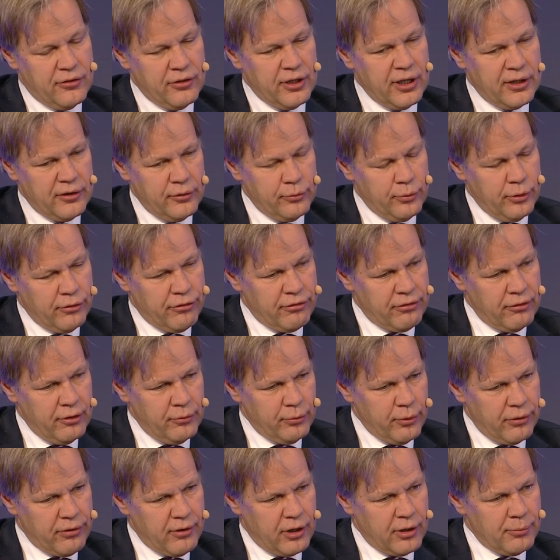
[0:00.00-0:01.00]
together
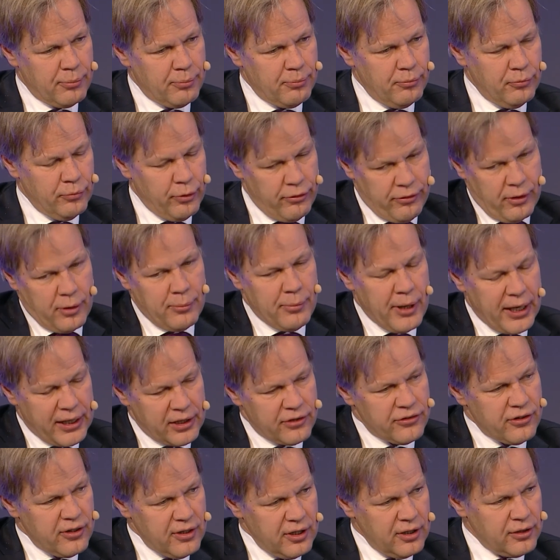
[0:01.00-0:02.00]
with our
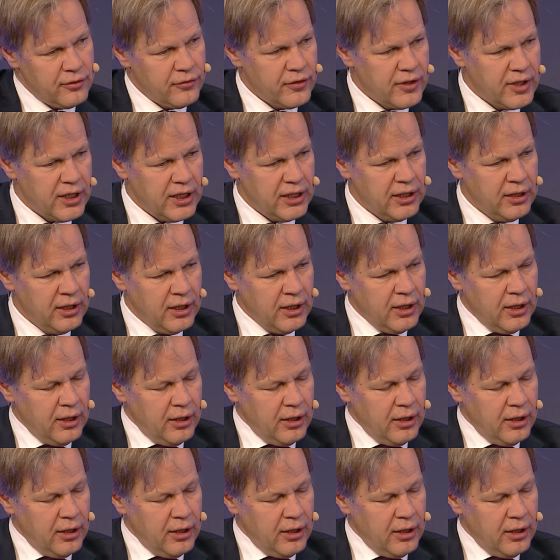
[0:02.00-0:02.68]
banks at the end of the day.